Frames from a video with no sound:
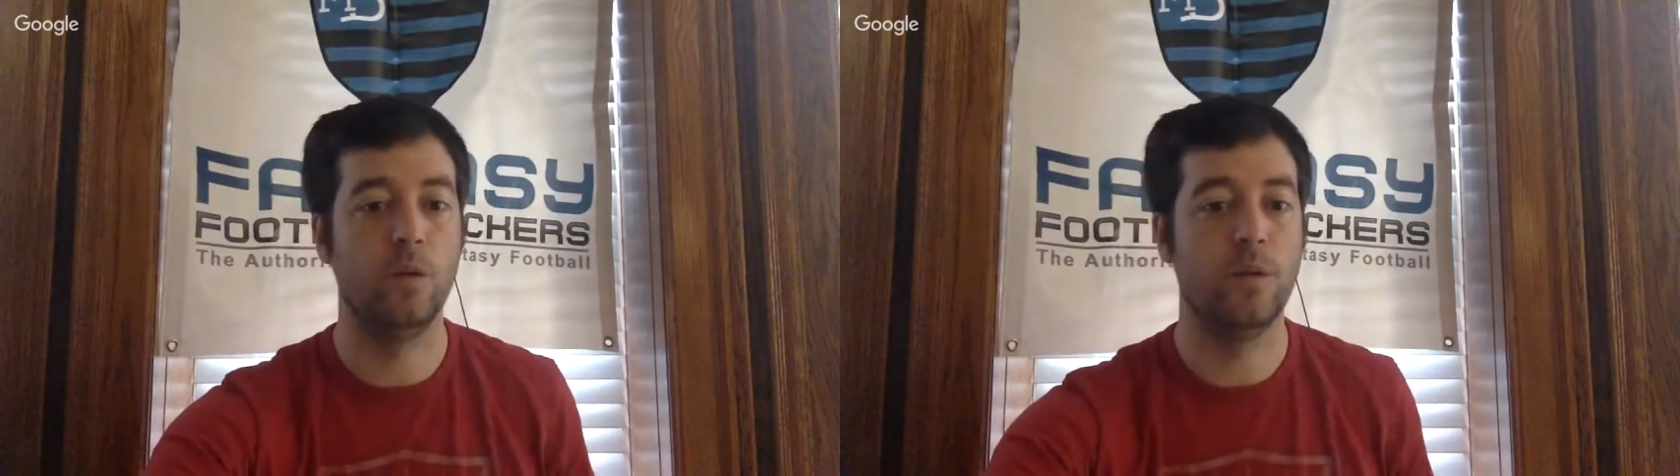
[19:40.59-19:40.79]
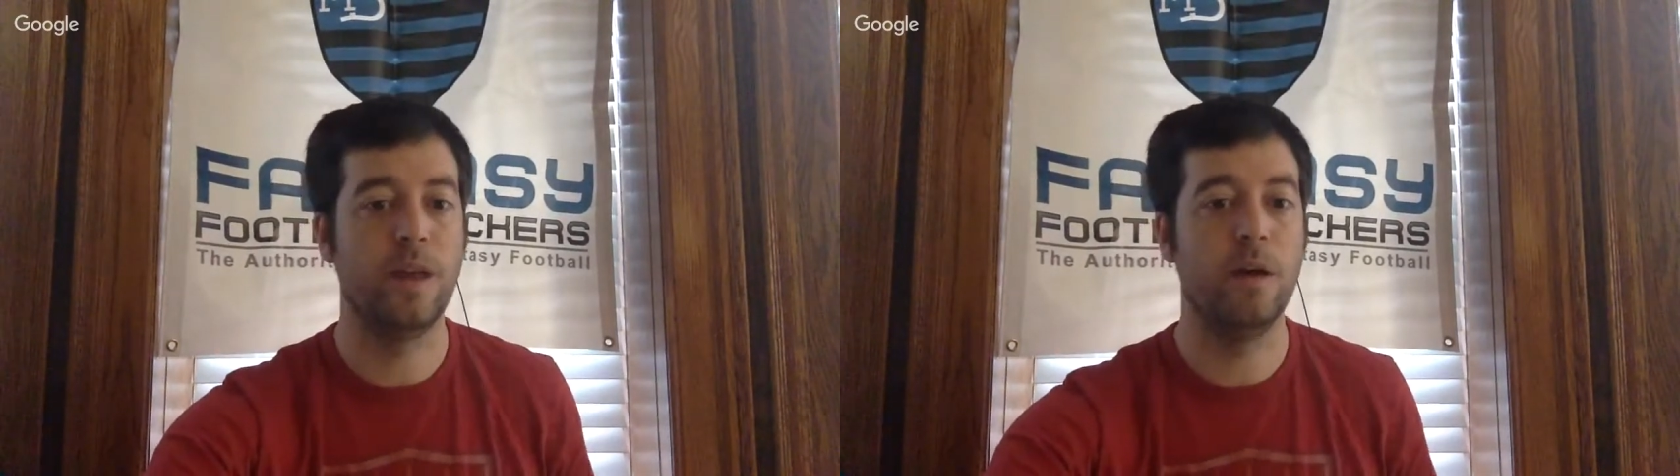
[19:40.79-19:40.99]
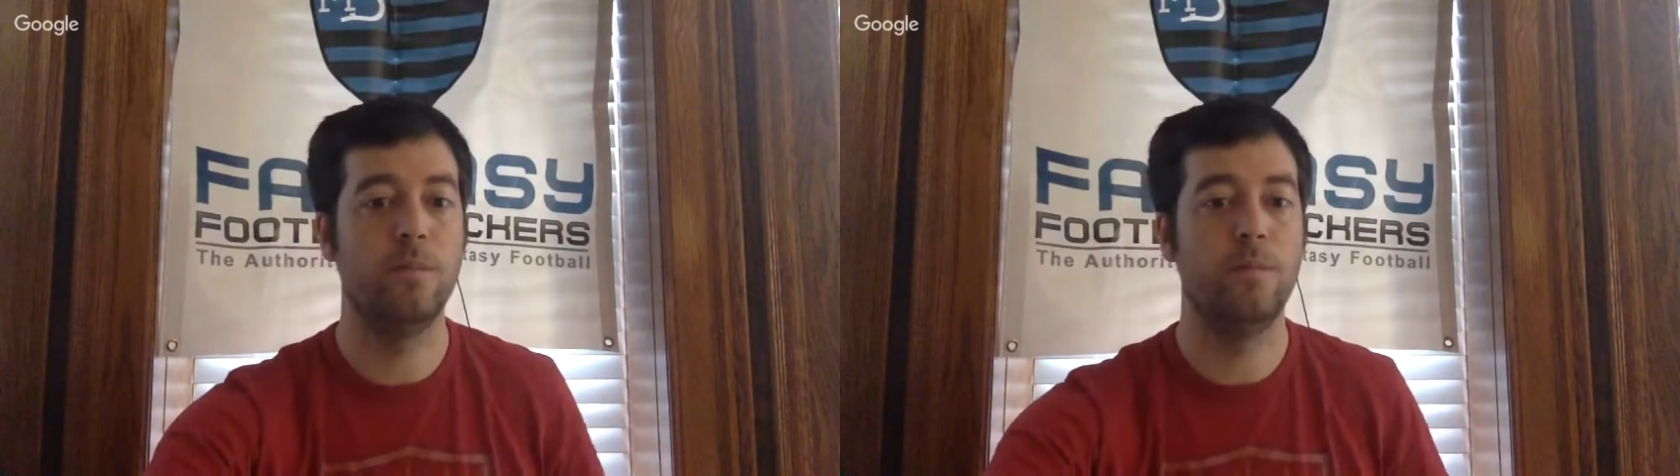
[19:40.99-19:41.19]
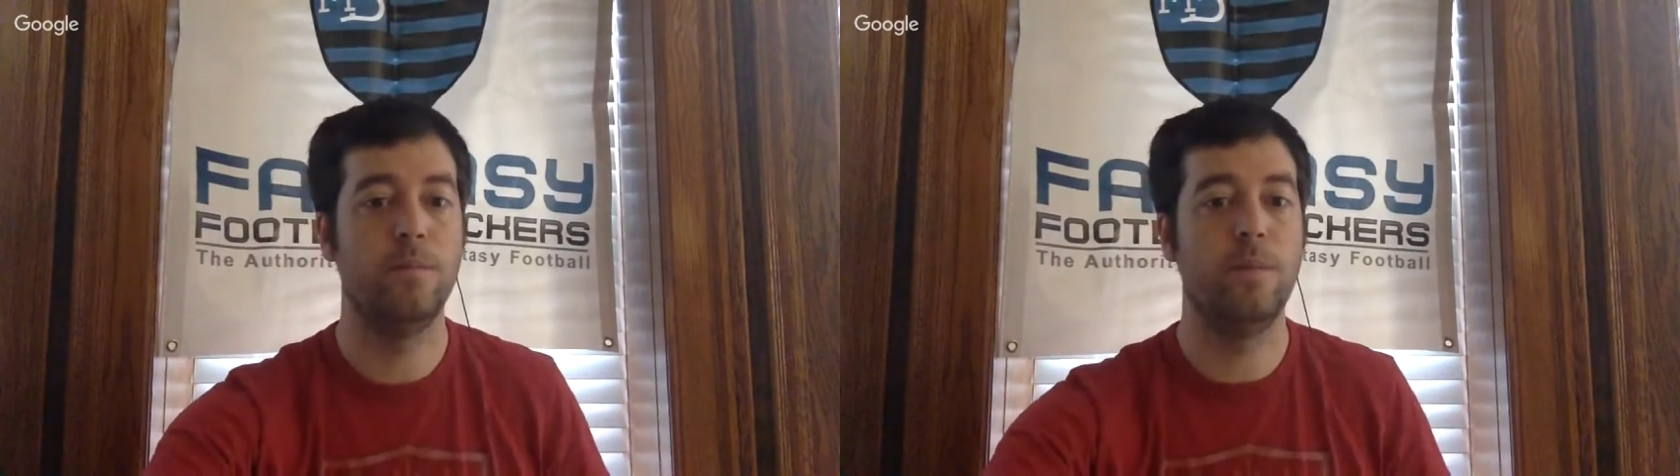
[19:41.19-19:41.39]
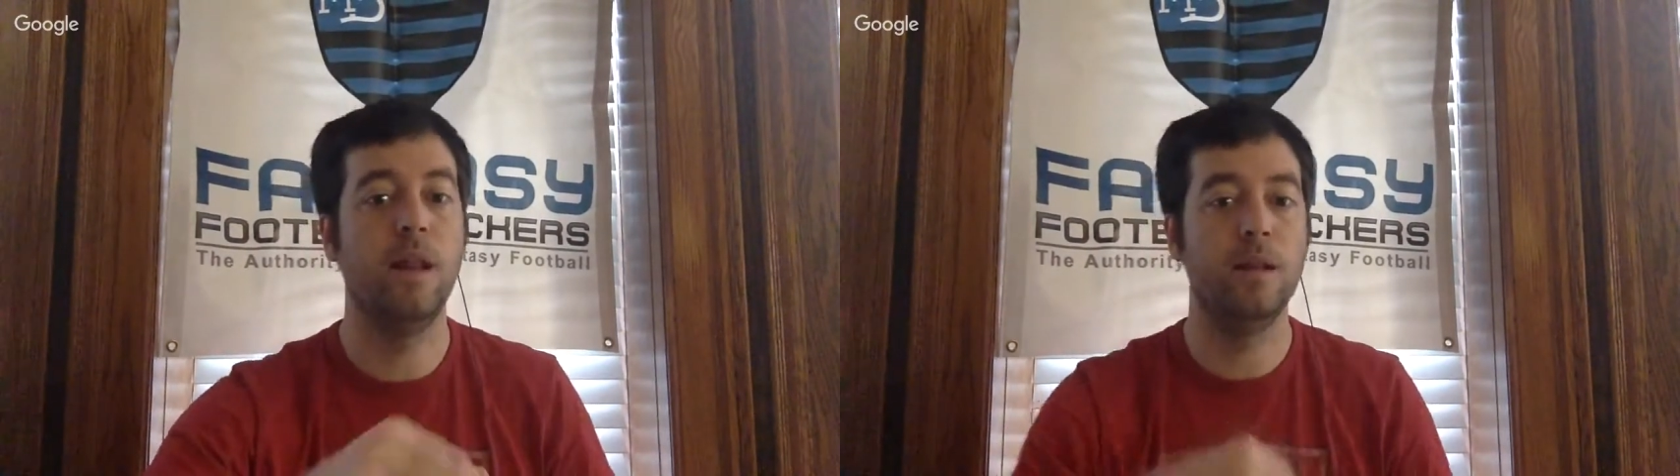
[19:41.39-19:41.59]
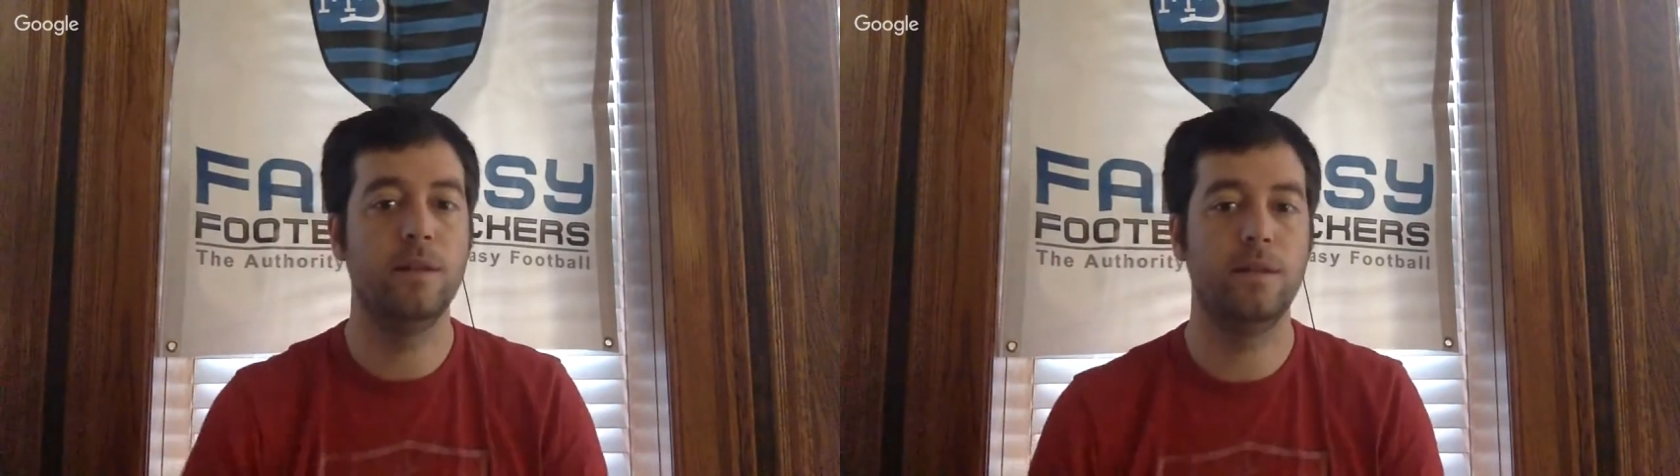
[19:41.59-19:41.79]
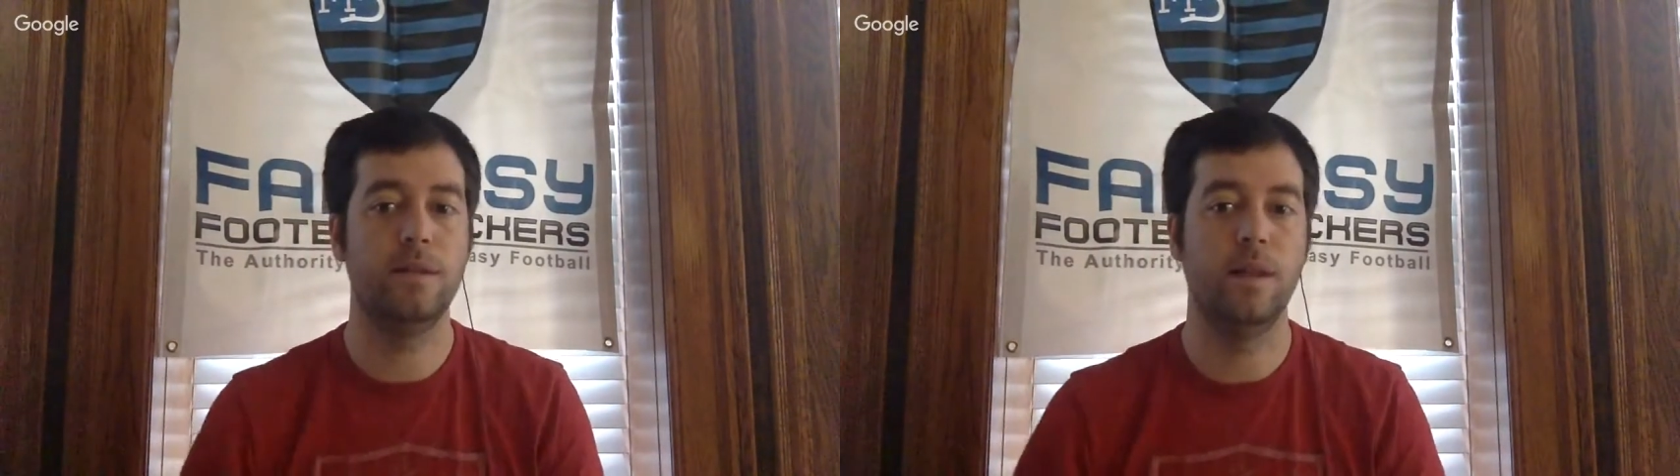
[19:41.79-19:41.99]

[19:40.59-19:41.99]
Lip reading: without Pella,